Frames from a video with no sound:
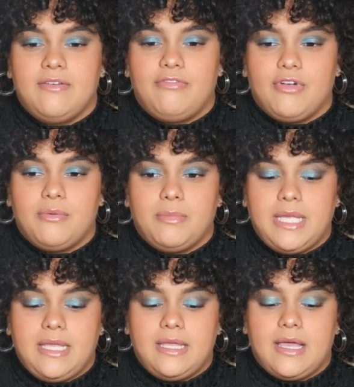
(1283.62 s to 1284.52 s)
for
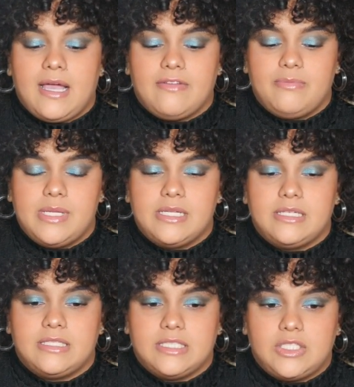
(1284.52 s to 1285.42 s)
me, I've been in
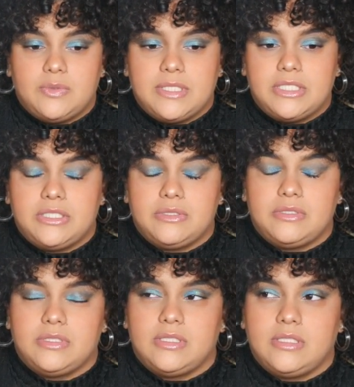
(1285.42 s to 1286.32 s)
a situation
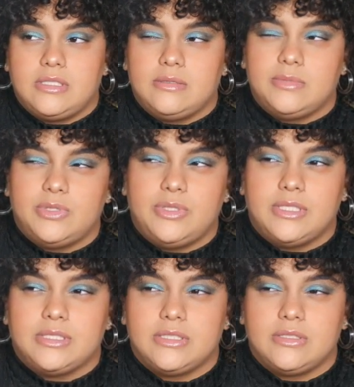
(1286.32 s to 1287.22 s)
2
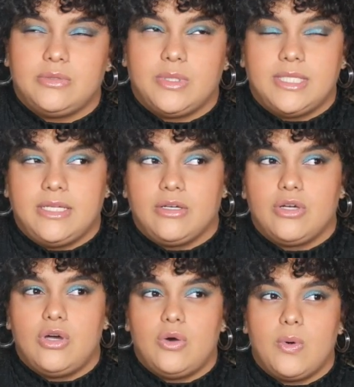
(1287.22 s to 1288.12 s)
years ago, 1 year
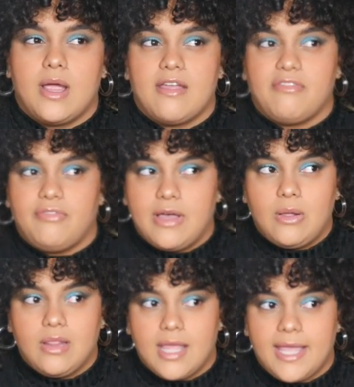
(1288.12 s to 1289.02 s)
ago, where I
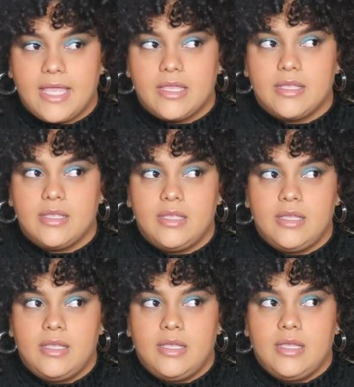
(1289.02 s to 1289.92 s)
felt like
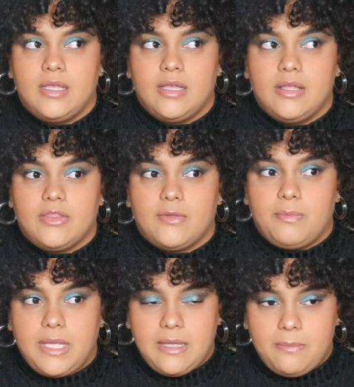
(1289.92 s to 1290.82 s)
the
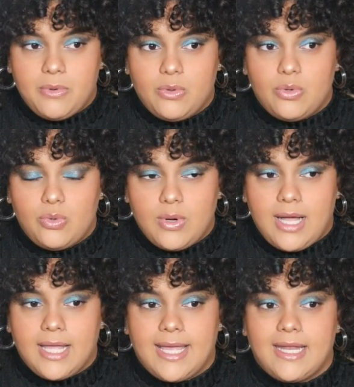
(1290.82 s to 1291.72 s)
people who I
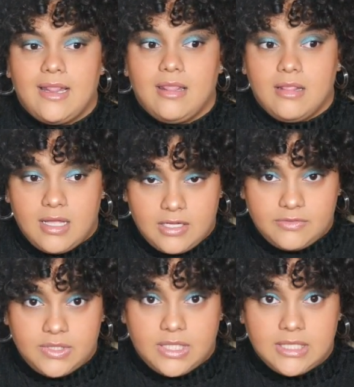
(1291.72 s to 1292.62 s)
had
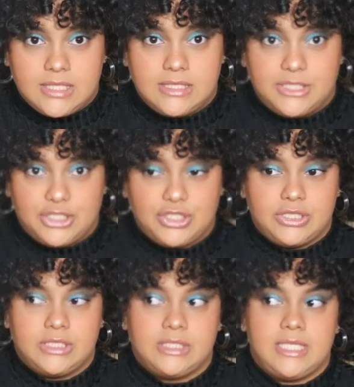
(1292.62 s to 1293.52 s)
loved
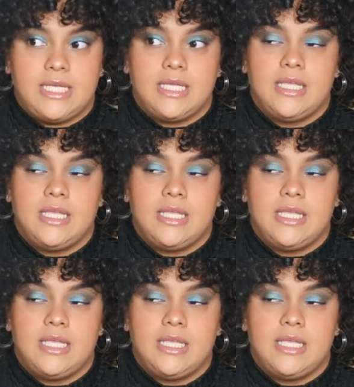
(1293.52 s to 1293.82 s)
unconditionally,